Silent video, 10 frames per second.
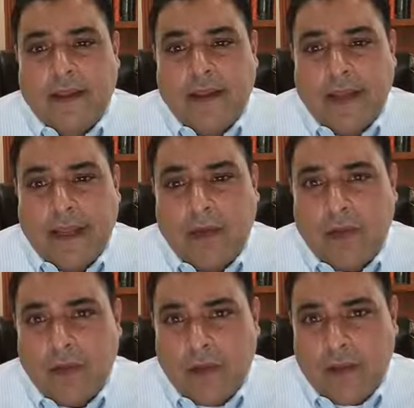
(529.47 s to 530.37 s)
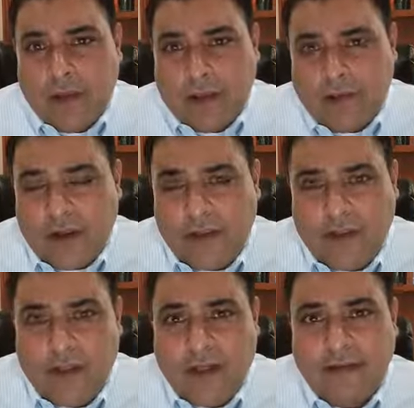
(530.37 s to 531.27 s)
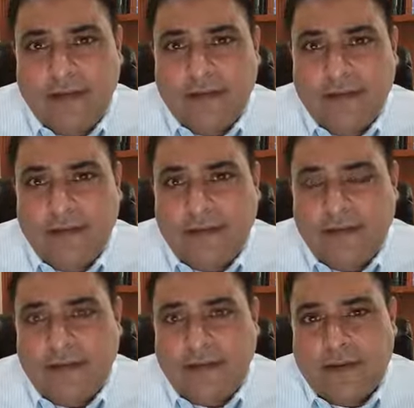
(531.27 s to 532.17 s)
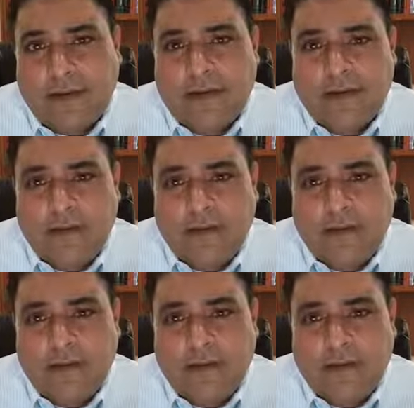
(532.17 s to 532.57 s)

Now, let's talk about the less subtle ones.